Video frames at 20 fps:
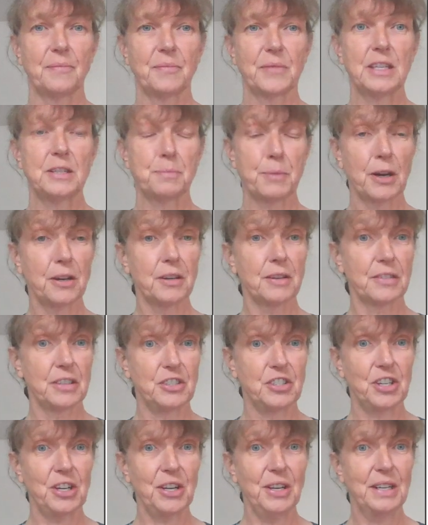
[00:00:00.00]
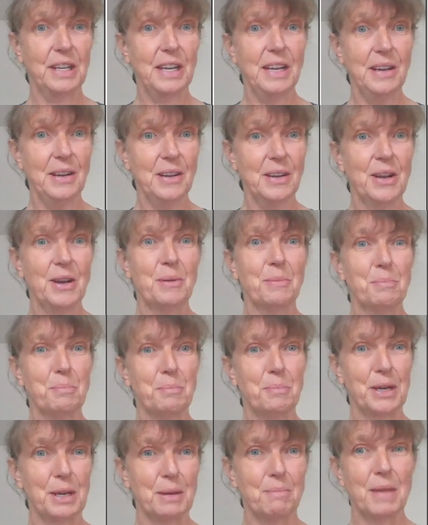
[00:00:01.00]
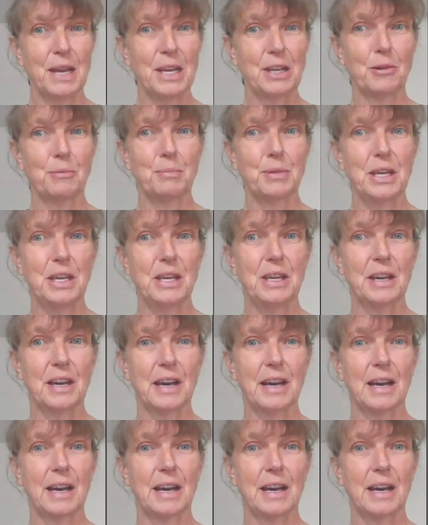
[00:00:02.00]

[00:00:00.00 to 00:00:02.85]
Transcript: It's part of the journey, but it may not be